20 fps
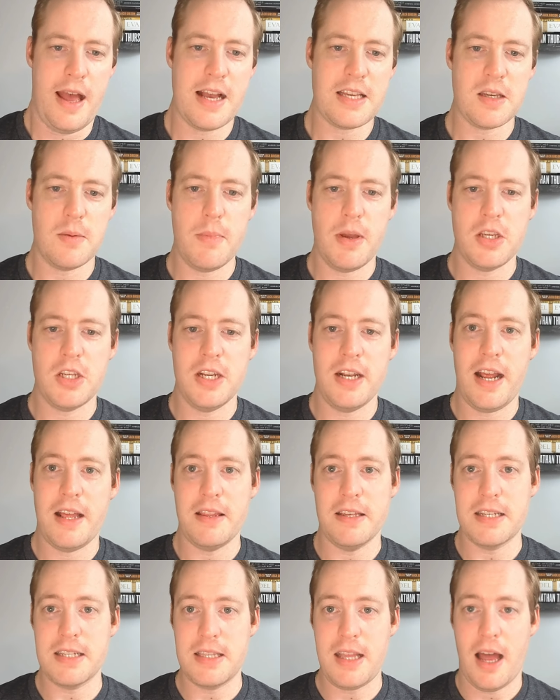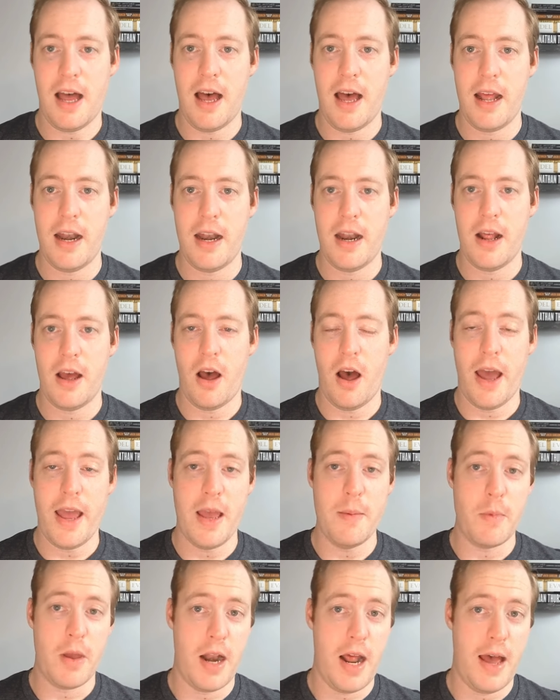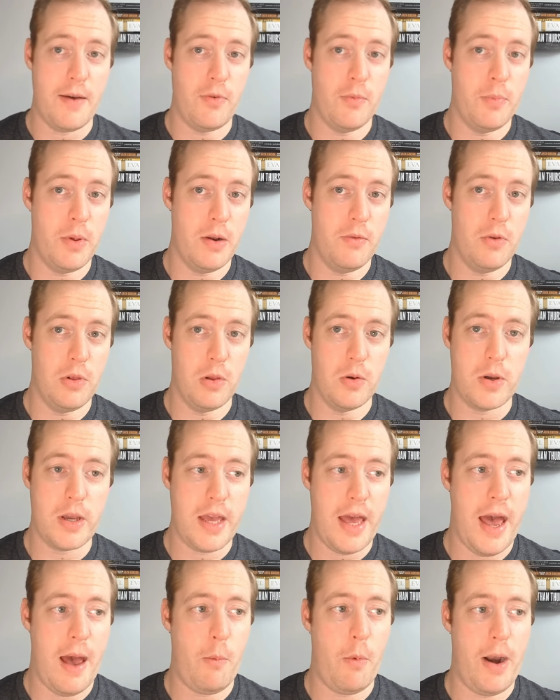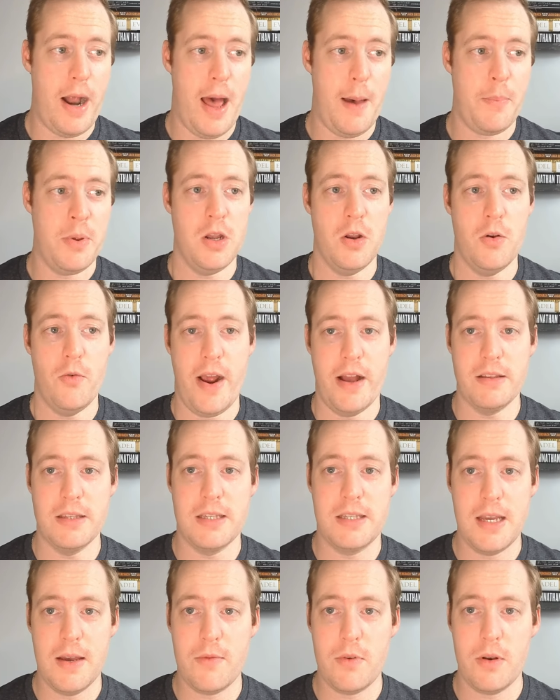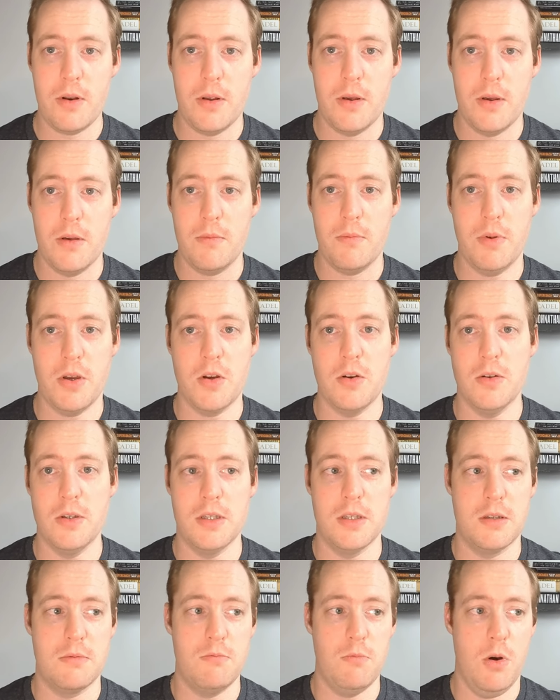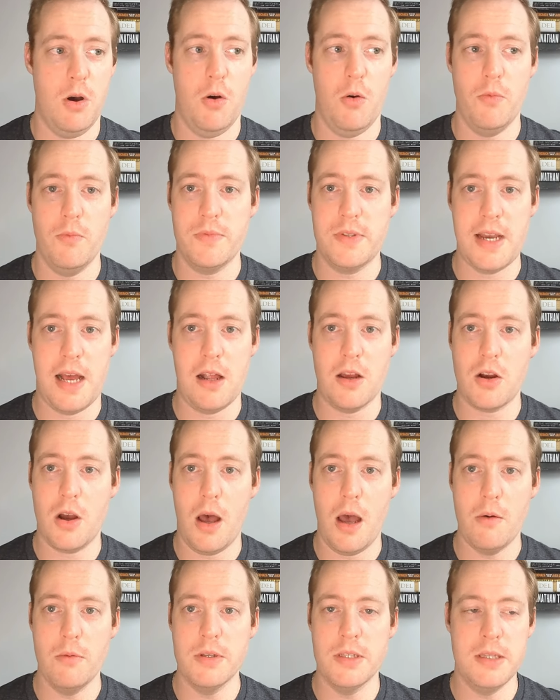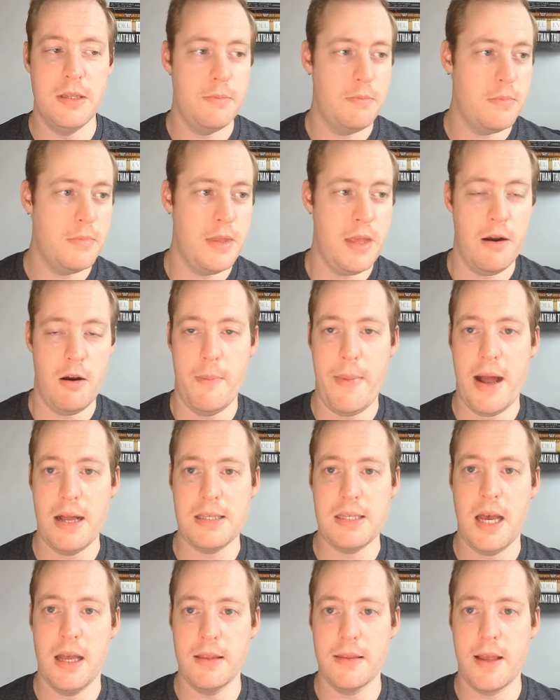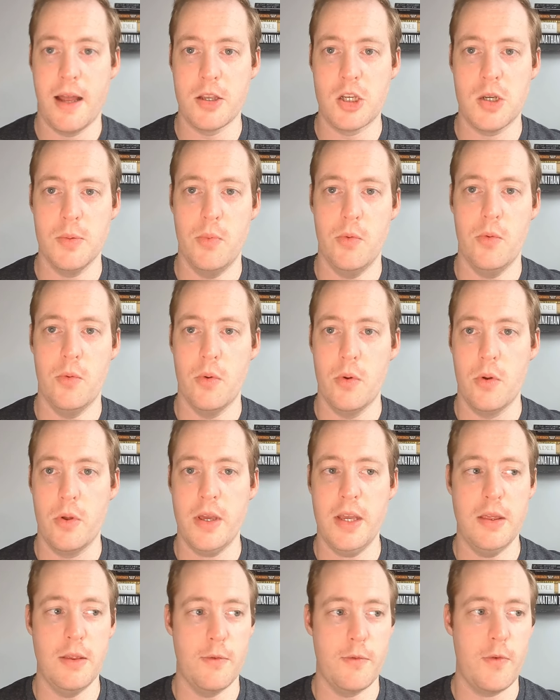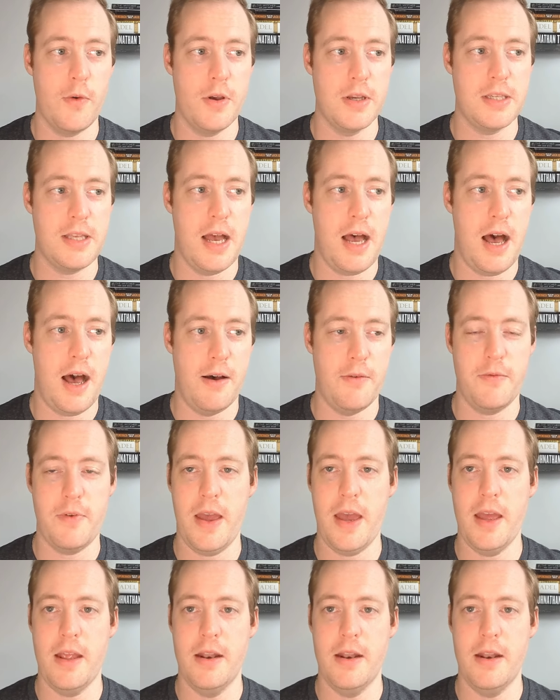As I mentioned at the start, I am going to have a bit of a look at what happened in round 7, because, well, Talakai was thereabouts untouchable in the first half,